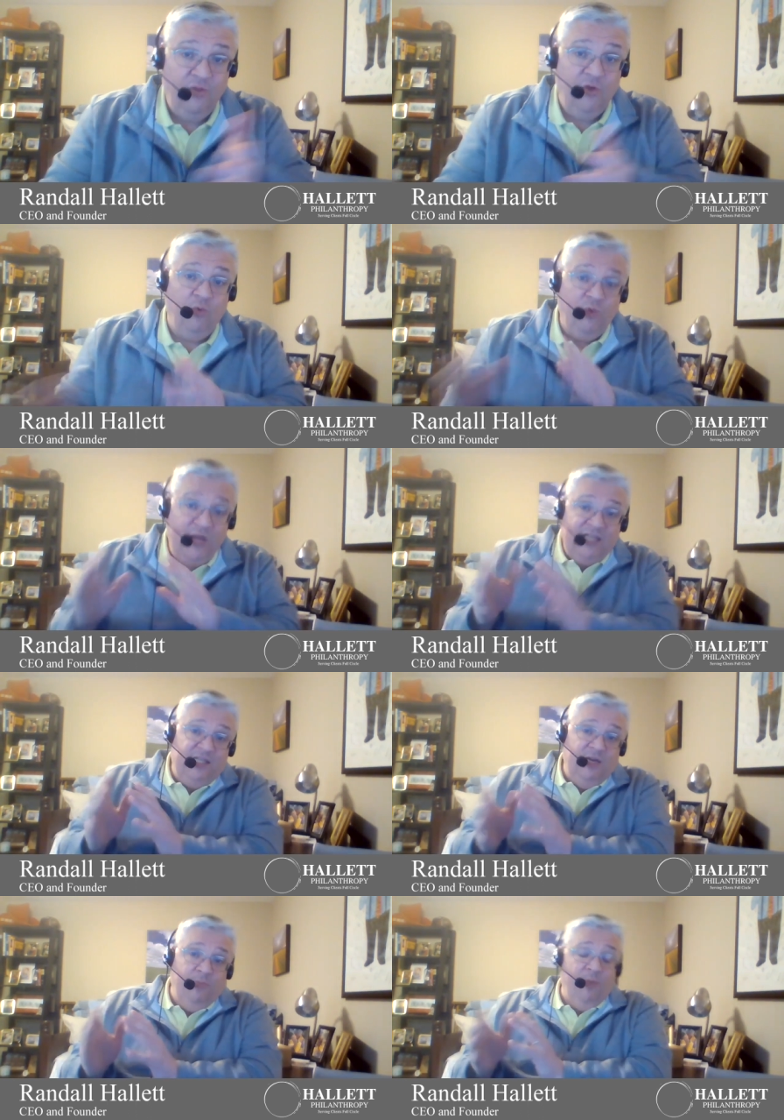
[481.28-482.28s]
The
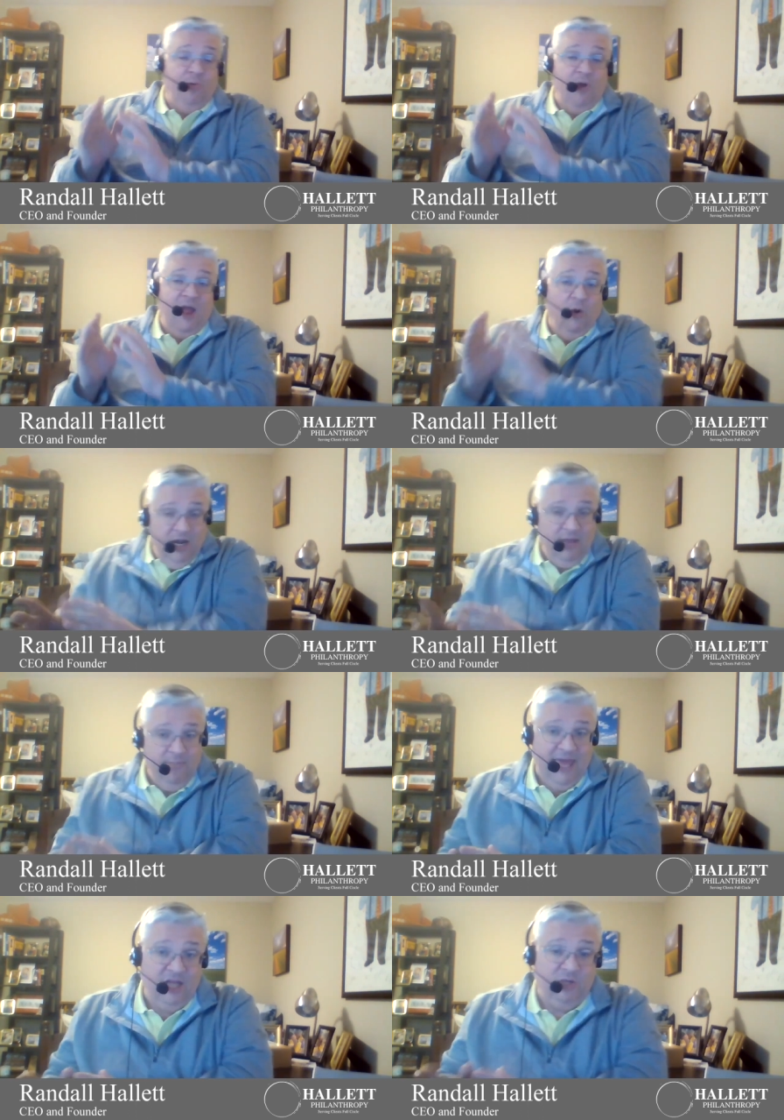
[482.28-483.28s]
reason but priority
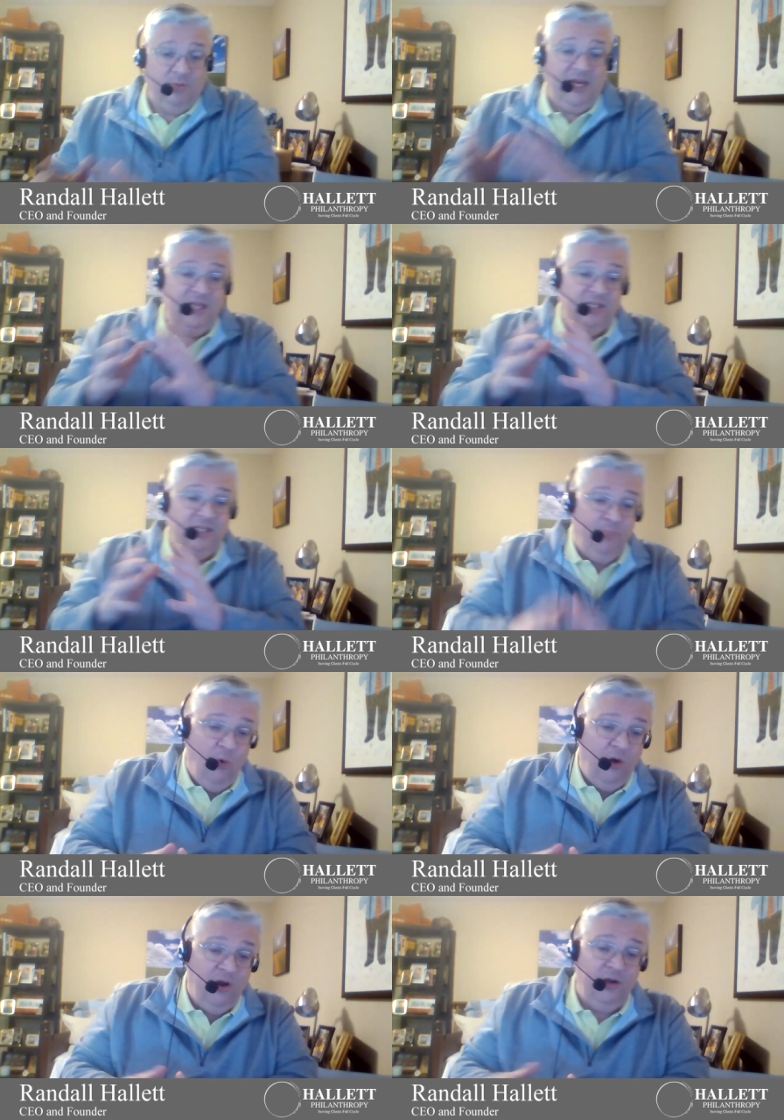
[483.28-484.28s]
management is
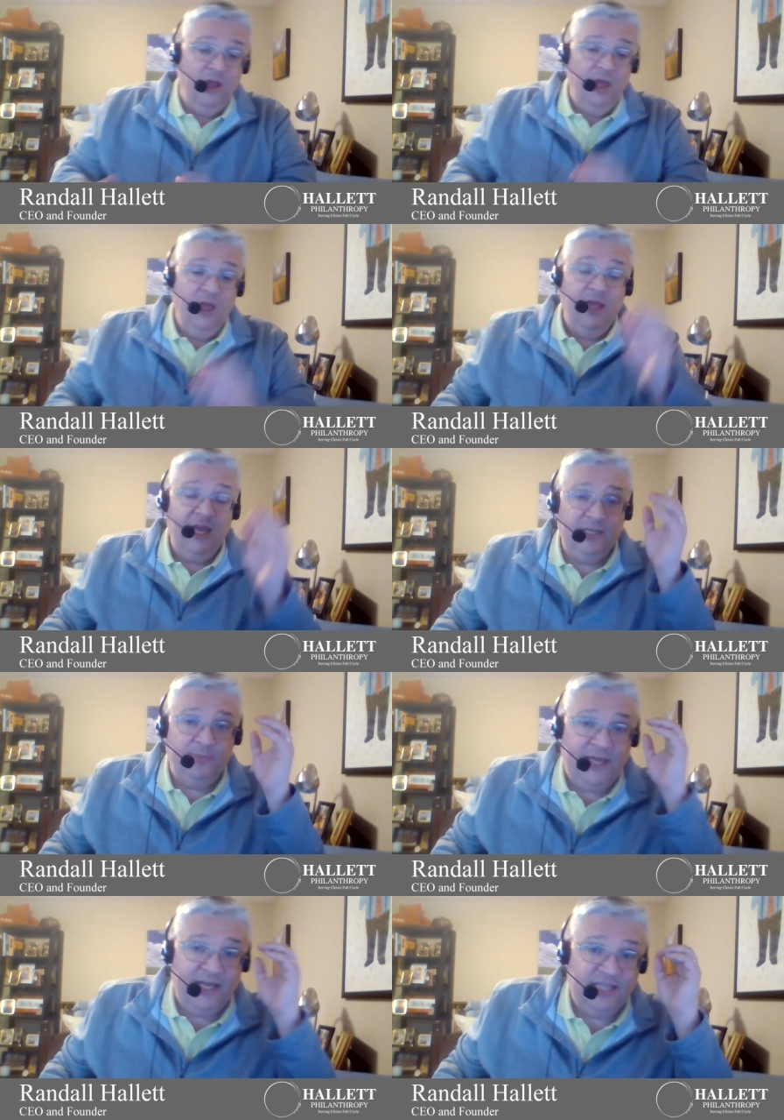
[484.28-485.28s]
important is
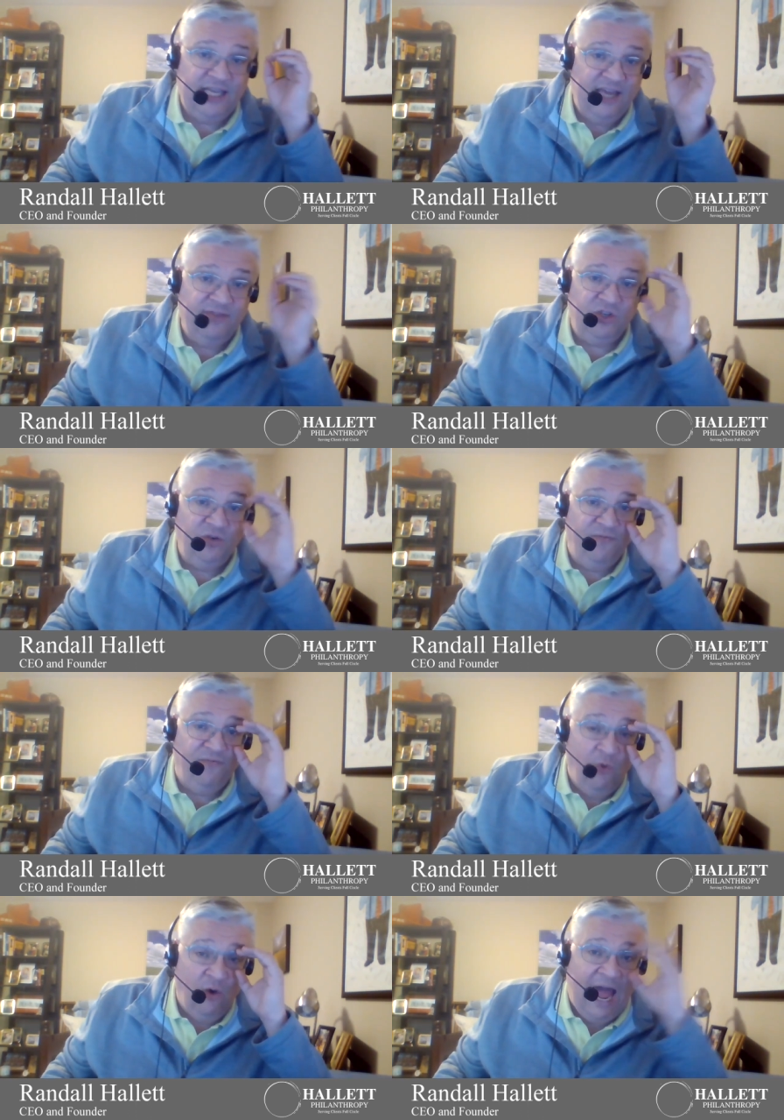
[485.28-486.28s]
because it gives you
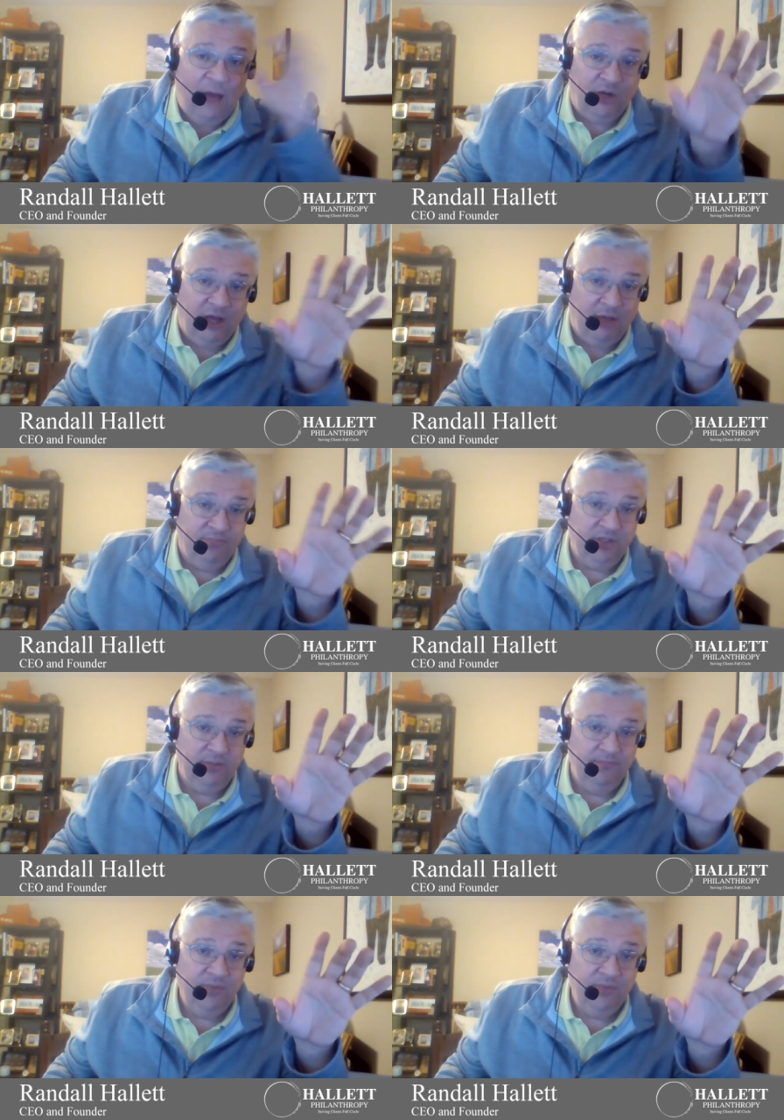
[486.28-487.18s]
4 outcomes.